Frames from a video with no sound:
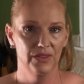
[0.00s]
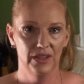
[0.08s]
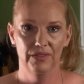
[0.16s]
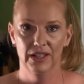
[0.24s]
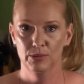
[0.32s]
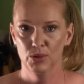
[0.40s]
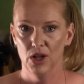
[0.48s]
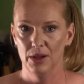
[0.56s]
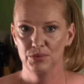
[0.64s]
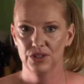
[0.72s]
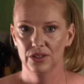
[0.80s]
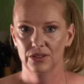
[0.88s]
the available
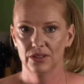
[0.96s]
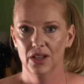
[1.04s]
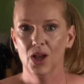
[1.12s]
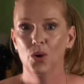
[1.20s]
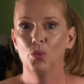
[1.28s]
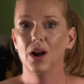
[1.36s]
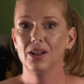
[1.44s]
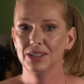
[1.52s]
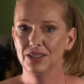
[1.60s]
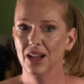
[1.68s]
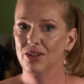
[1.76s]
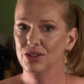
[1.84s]
options. While
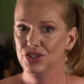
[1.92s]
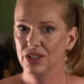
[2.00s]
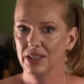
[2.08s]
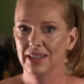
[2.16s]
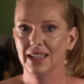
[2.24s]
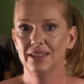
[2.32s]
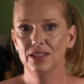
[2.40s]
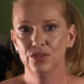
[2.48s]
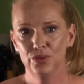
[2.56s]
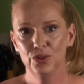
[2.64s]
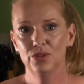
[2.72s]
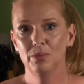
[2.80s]
acknowledging that these
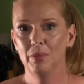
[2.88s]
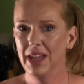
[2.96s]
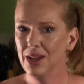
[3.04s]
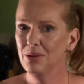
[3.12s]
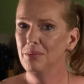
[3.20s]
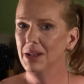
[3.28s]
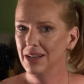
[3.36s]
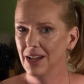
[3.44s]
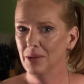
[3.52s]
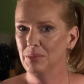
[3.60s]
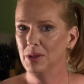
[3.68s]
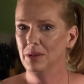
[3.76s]
foods may or may
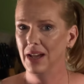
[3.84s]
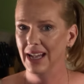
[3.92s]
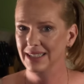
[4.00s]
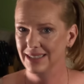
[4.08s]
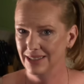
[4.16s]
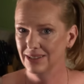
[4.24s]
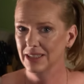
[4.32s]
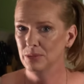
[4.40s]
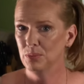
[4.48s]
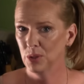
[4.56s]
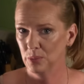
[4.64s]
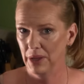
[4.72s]
not be ideally
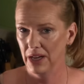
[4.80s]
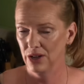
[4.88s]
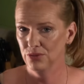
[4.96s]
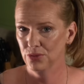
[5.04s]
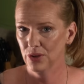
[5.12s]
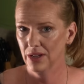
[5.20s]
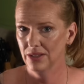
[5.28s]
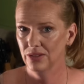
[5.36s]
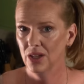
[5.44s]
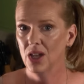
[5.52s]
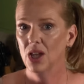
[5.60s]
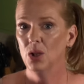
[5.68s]
prepared for us,
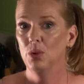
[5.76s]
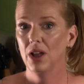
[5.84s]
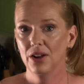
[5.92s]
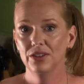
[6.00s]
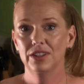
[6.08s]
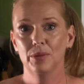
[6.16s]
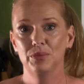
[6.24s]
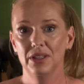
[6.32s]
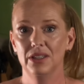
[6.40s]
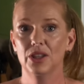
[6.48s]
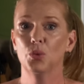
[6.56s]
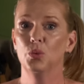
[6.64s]
we are
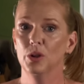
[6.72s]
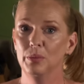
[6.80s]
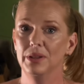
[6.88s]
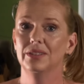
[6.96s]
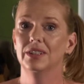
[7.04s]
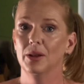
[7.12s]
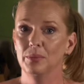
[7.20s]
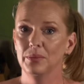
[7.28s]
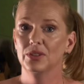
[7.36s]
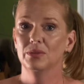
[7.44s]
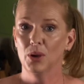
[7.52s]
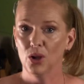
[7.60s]
accepting there will be some
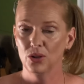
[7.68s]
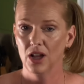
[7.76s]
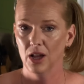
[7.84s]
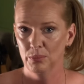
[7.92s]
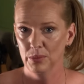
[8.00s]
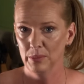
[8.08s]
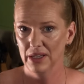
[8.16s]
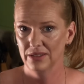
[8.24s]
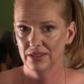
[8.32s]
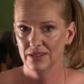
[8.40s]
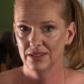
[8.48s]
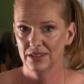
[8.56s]
small
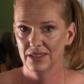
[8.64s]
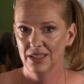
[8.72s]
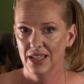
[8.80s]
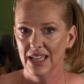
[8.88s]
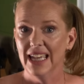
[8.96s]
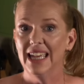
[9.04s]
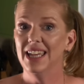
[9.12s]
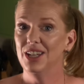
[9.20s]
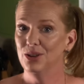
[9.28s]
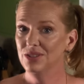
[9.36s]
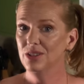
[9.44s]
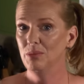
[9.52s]
compromises.
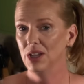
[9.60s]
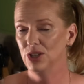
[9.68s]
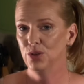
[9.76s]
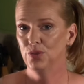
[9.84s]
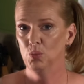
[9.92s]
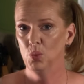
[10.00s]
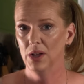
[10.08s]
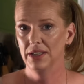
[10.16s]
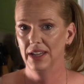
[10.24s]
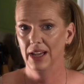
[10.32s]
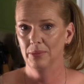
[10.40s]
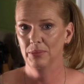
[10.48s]
Here's the menu from one
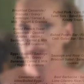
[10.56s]
camp.